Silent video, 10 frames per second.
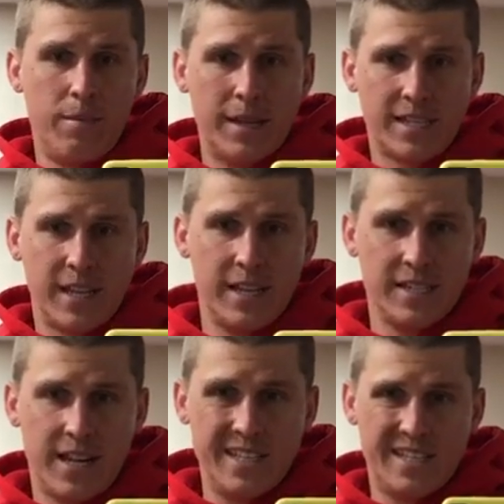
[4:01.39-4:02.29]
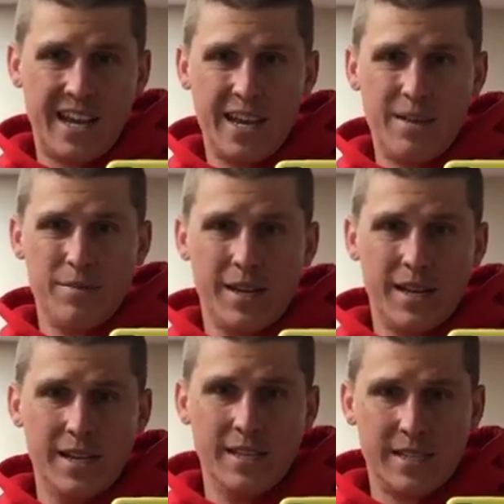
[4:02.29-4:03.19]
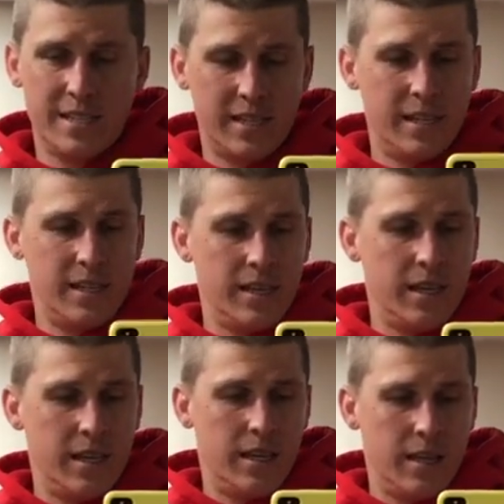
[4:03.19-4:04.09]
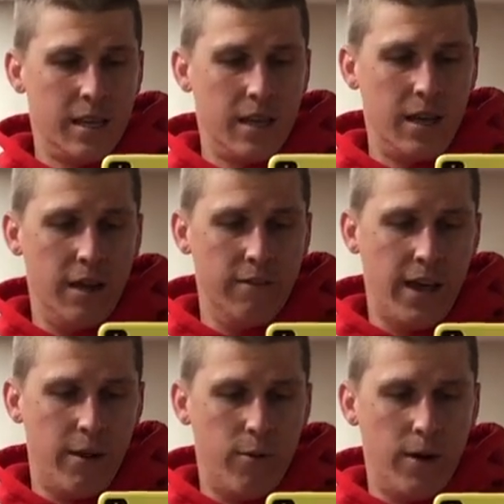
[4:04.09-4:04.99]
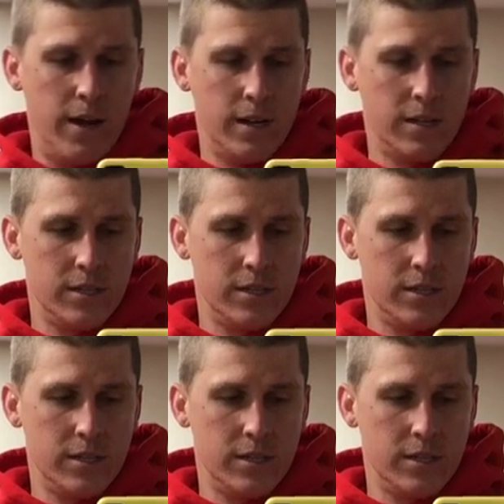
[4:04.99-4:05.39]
My skin is not as tight because of that water.